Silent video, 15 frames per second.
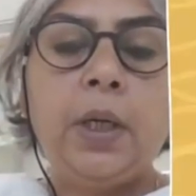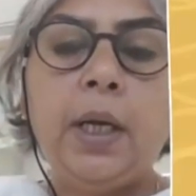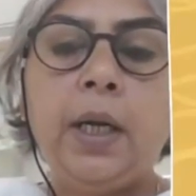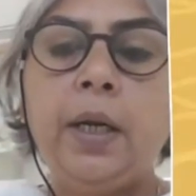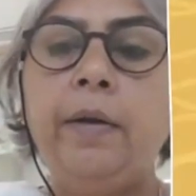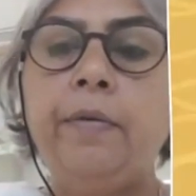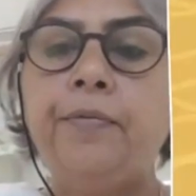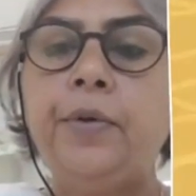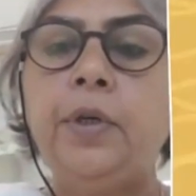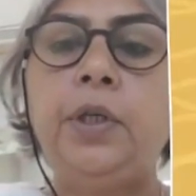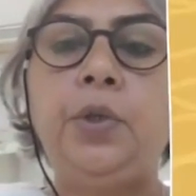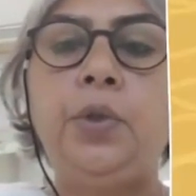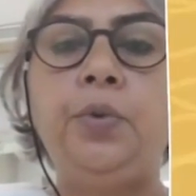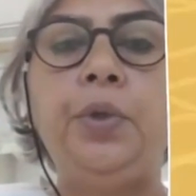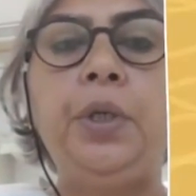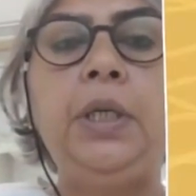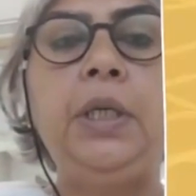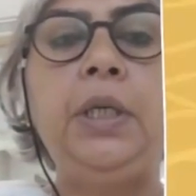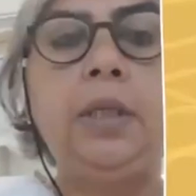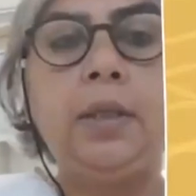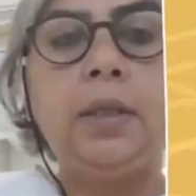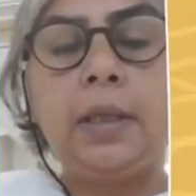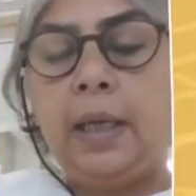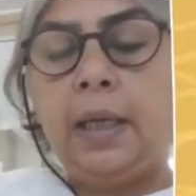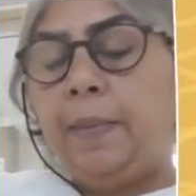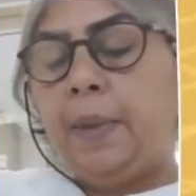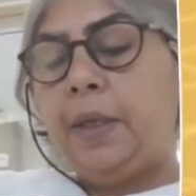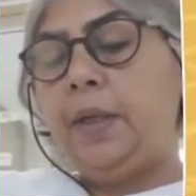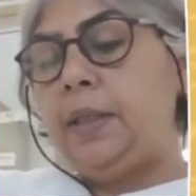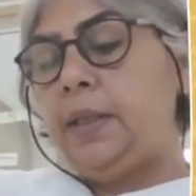our efforts to reach this
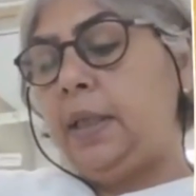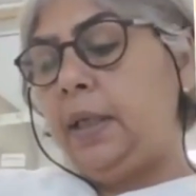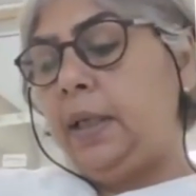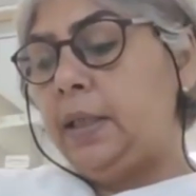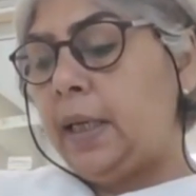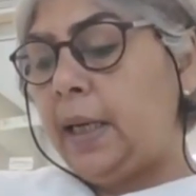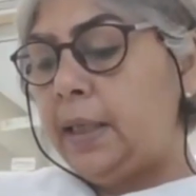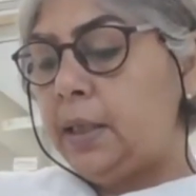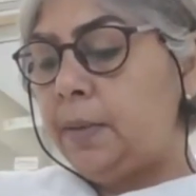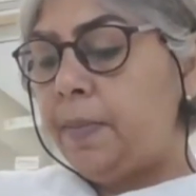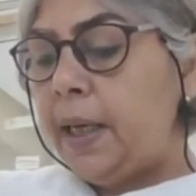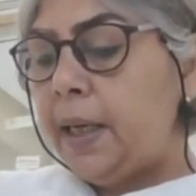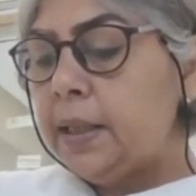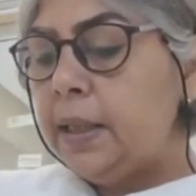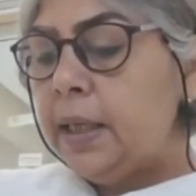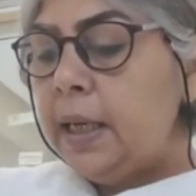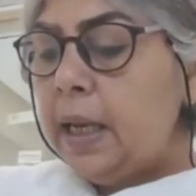climate resilient aspect?